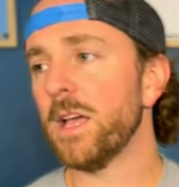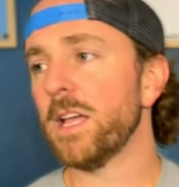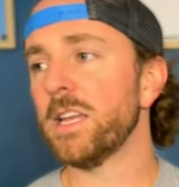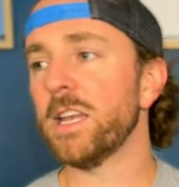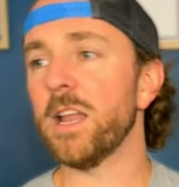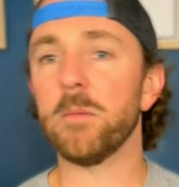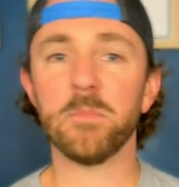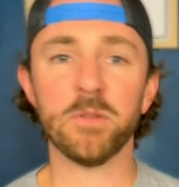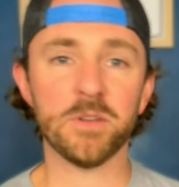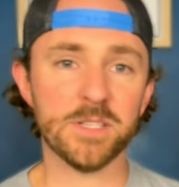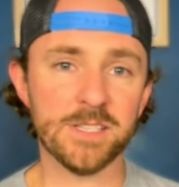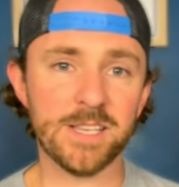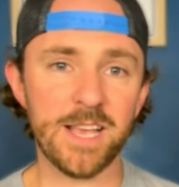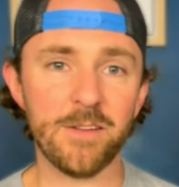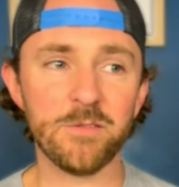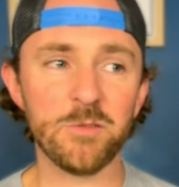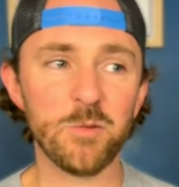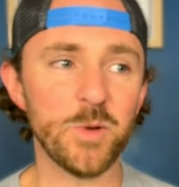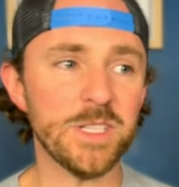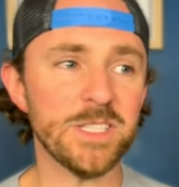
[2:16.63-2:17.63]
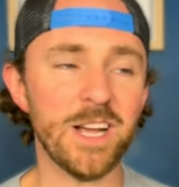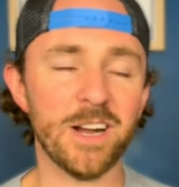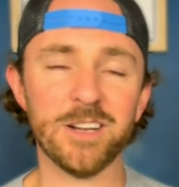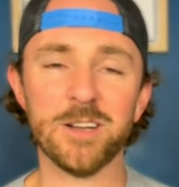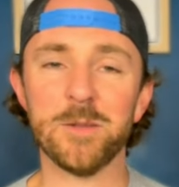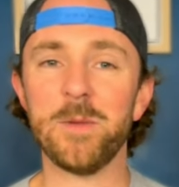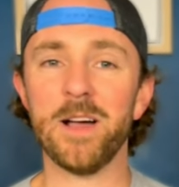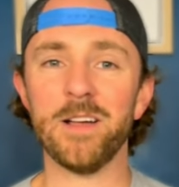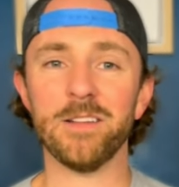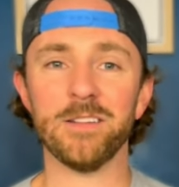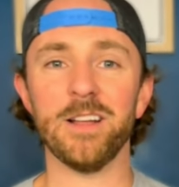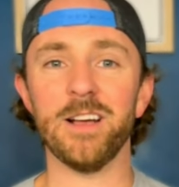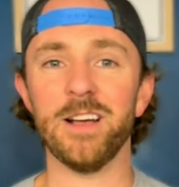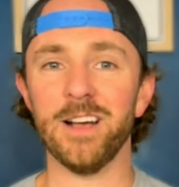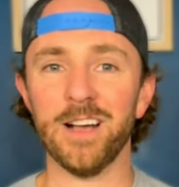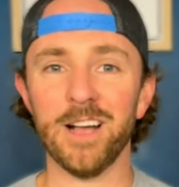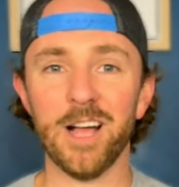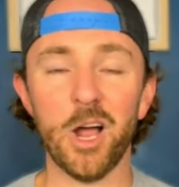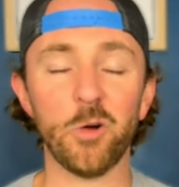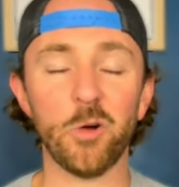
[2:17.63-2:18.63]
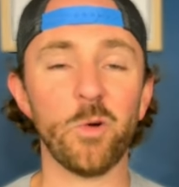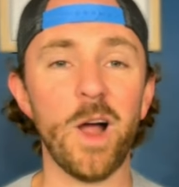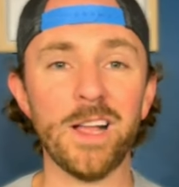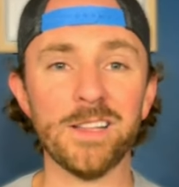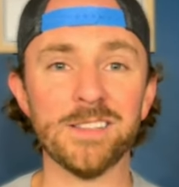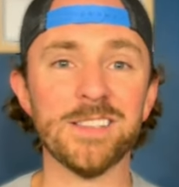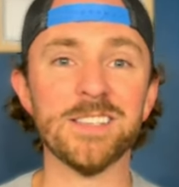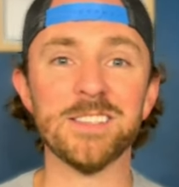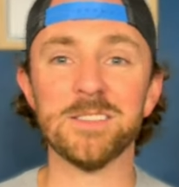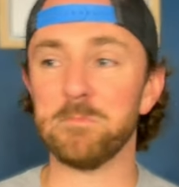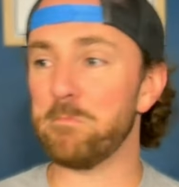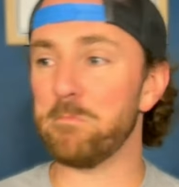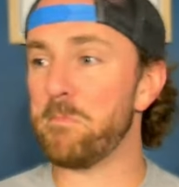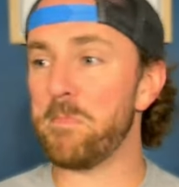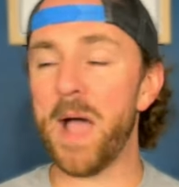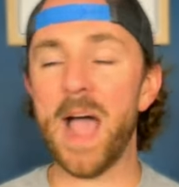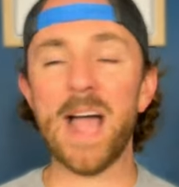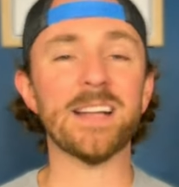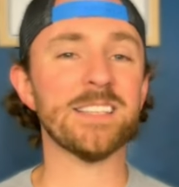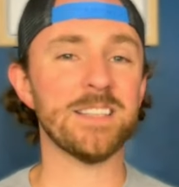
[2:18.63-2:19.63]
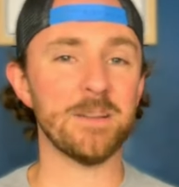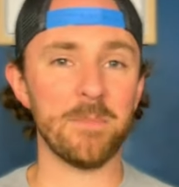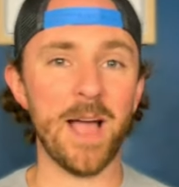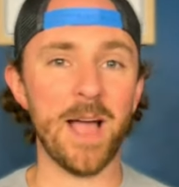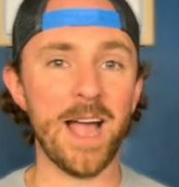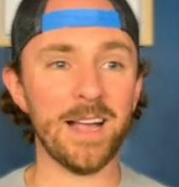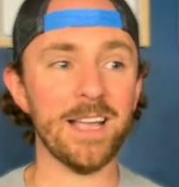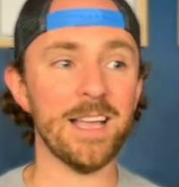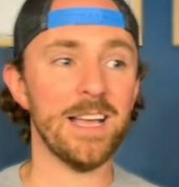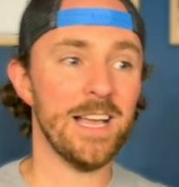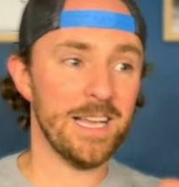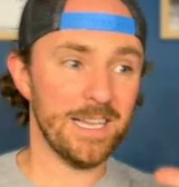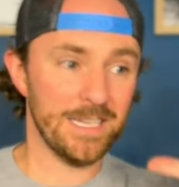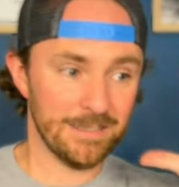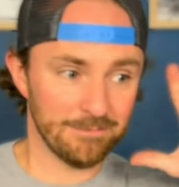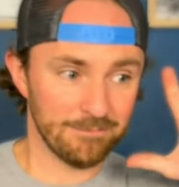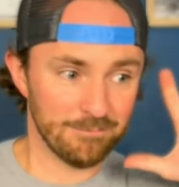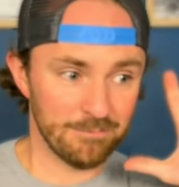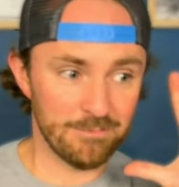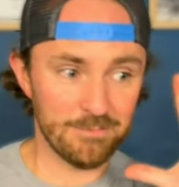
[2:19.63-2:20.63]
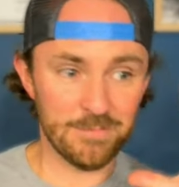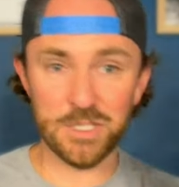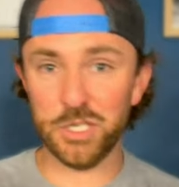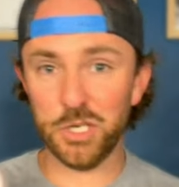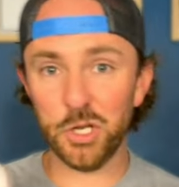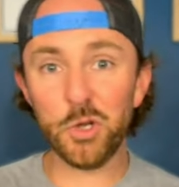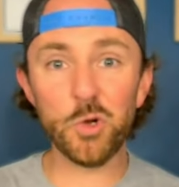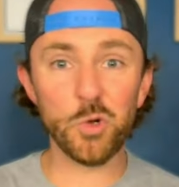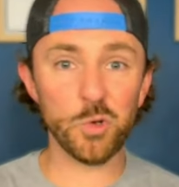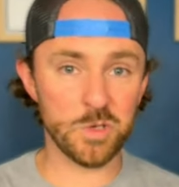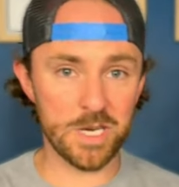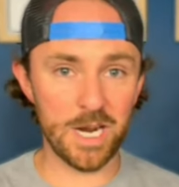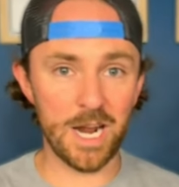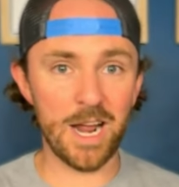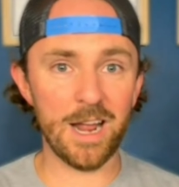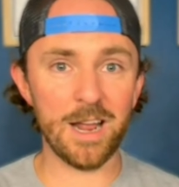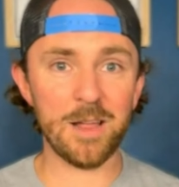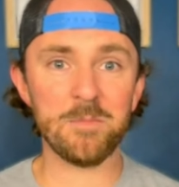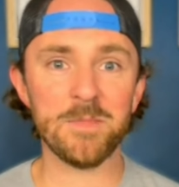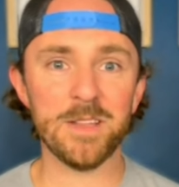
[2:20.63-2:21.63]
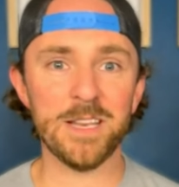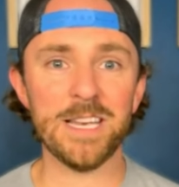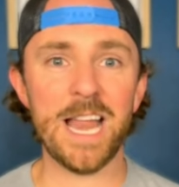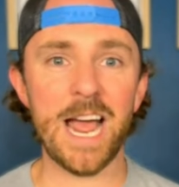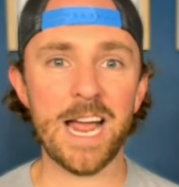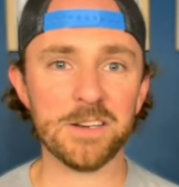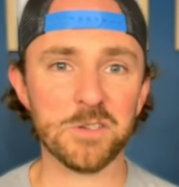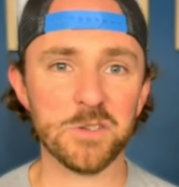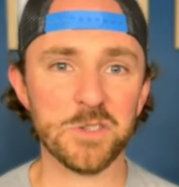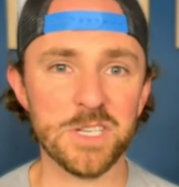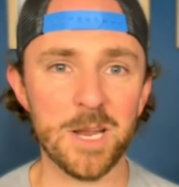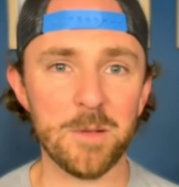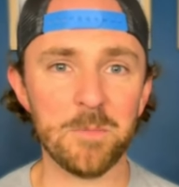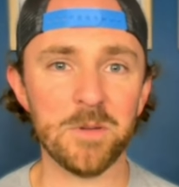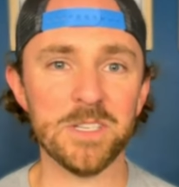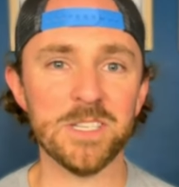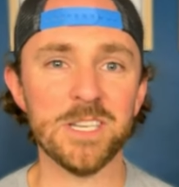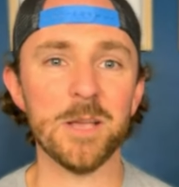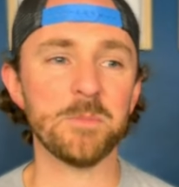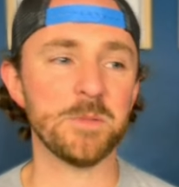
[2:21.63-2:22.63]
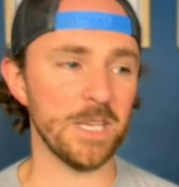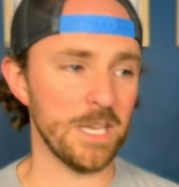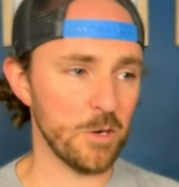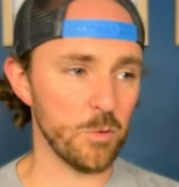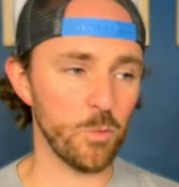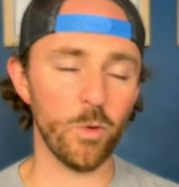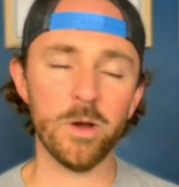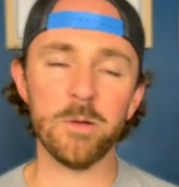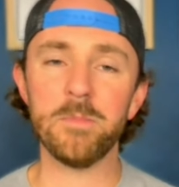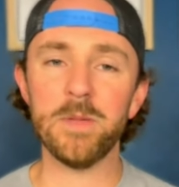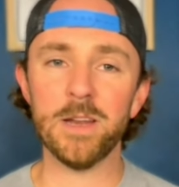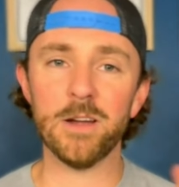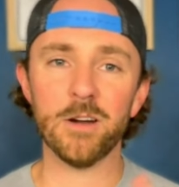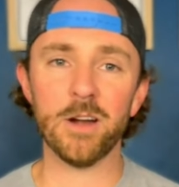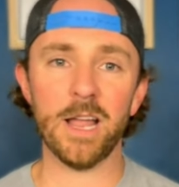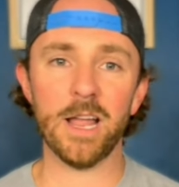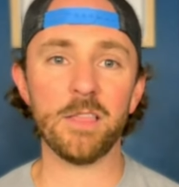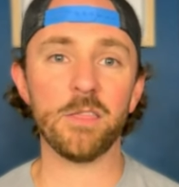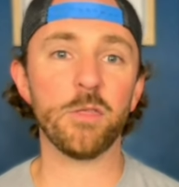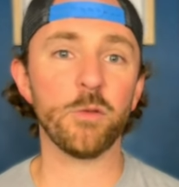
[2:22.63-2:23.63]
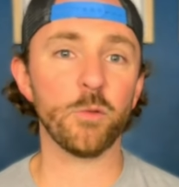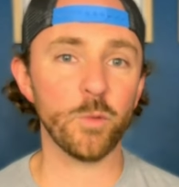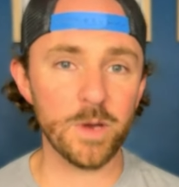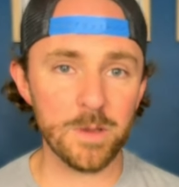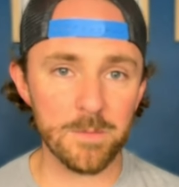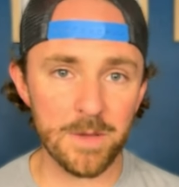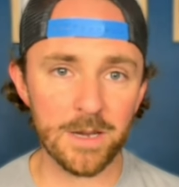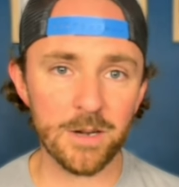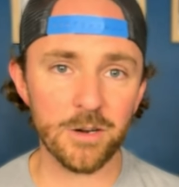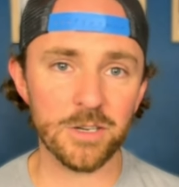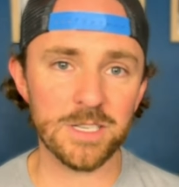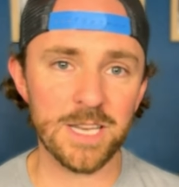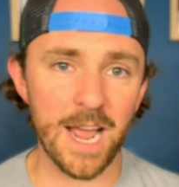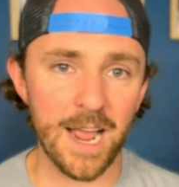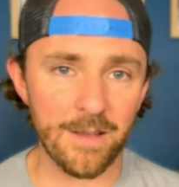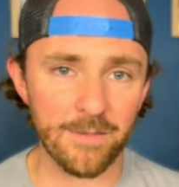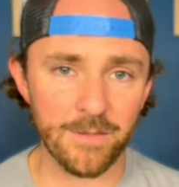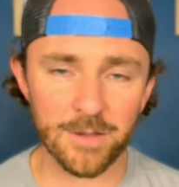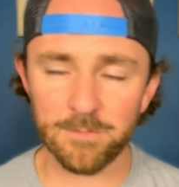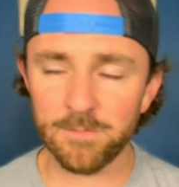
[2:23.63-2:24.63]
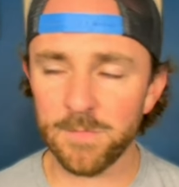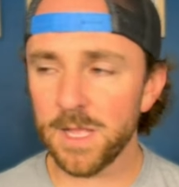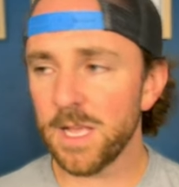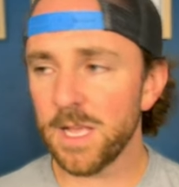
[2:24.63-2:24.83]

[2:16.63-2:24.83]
Number 7, we talked about Aranza's back-to-back two-time national championships in 1 meter and 3 meter diving.